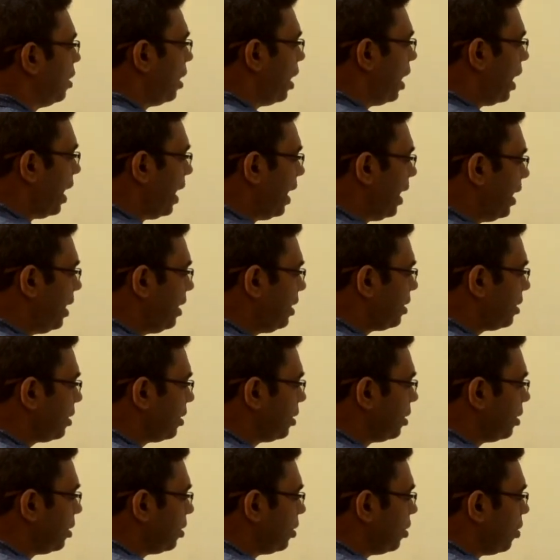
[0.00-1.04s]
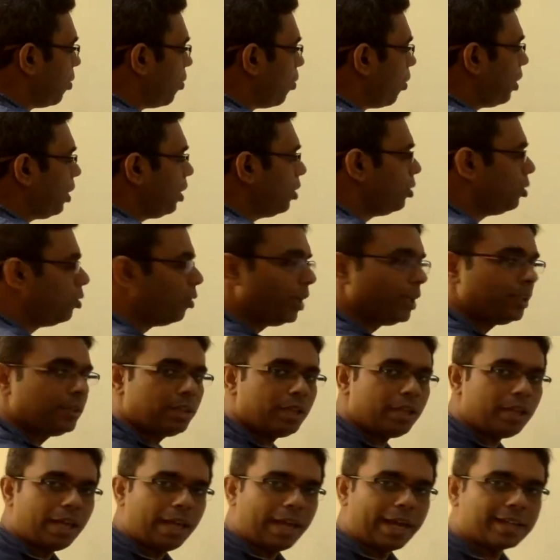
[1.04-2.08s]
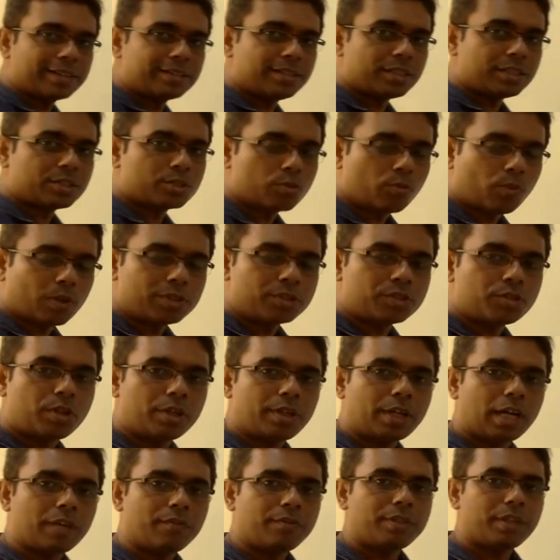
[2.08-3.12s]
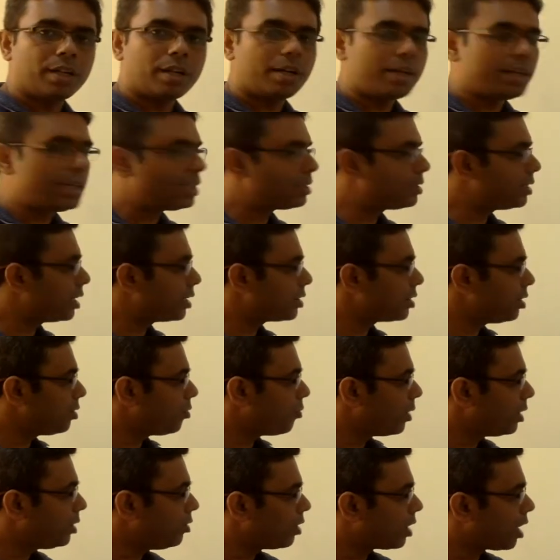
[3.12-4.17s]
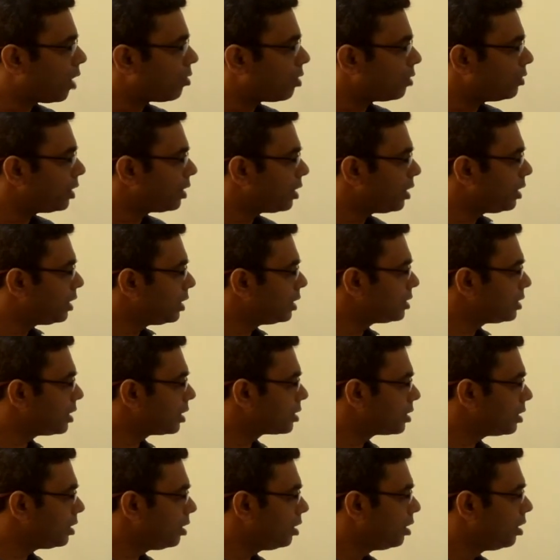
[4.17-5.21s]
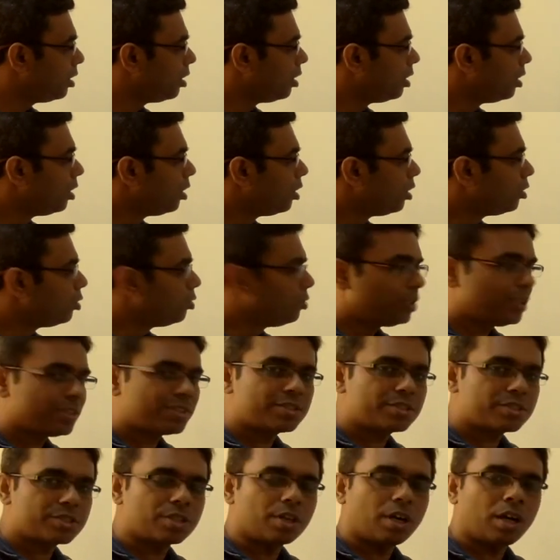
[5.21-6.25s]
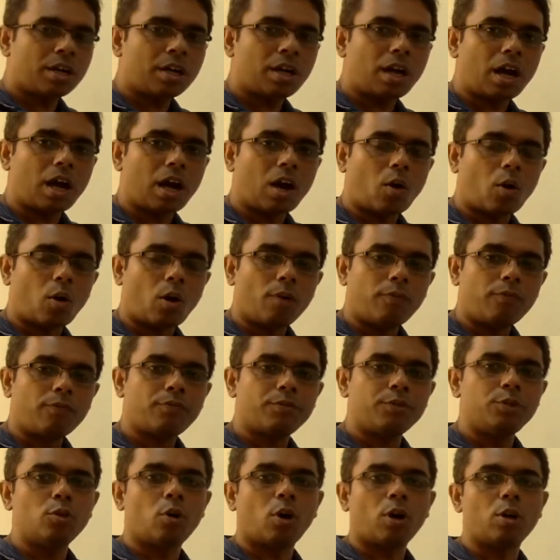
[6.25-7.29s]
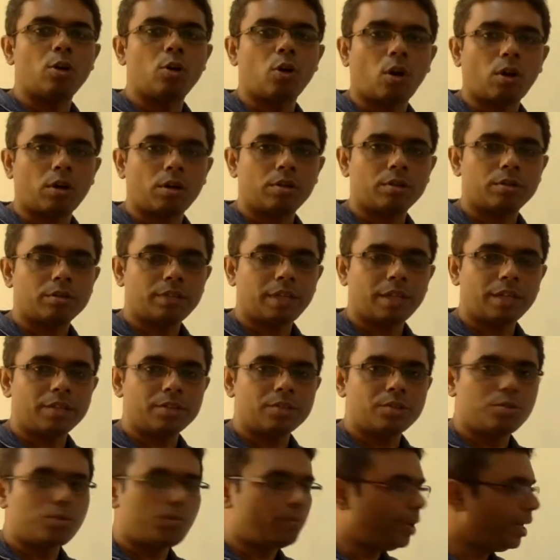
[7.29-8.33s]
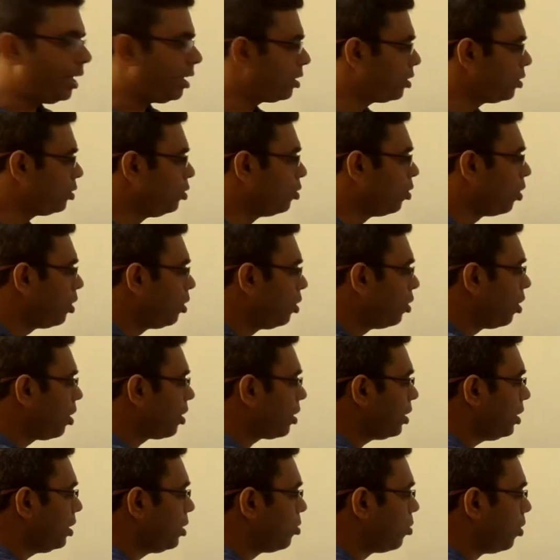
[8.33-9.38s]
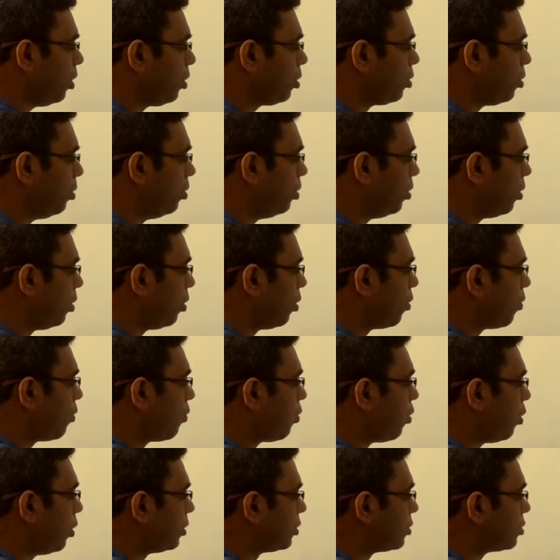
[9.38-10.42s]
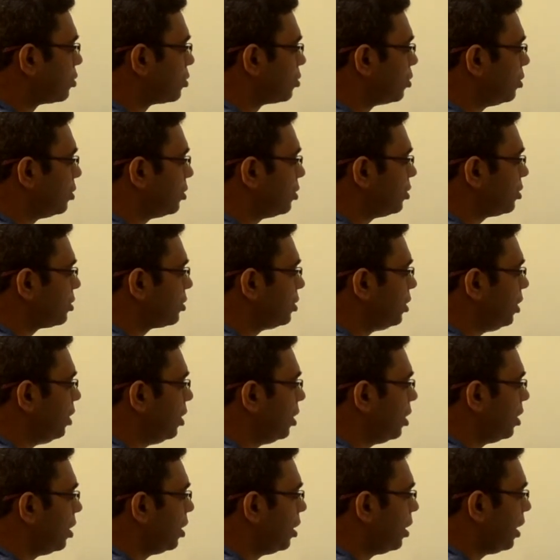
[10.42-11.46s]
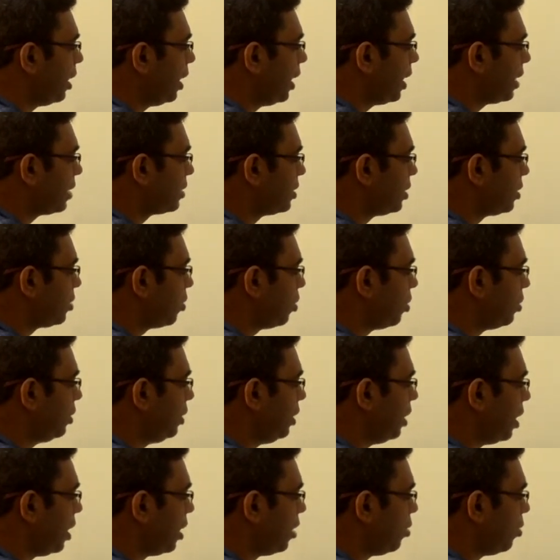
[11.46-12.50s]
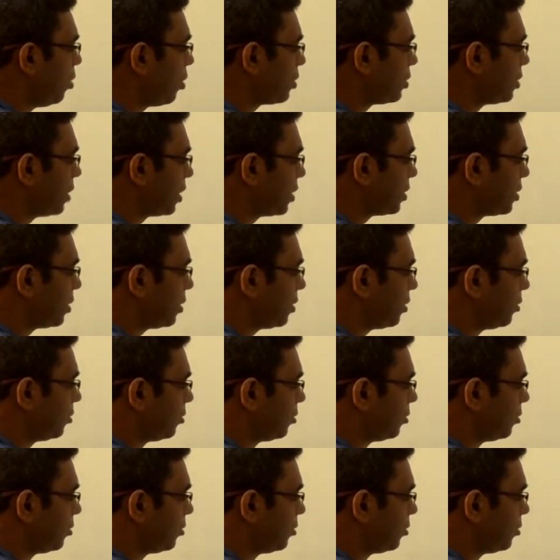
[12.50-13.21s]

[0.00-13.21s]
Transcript: And what do you do in the exit? So once you're done with the critical section, when you're out of the critical section, you just turn off your lock. That is, you make your lock equal to false. So this is the exit or the unlock section.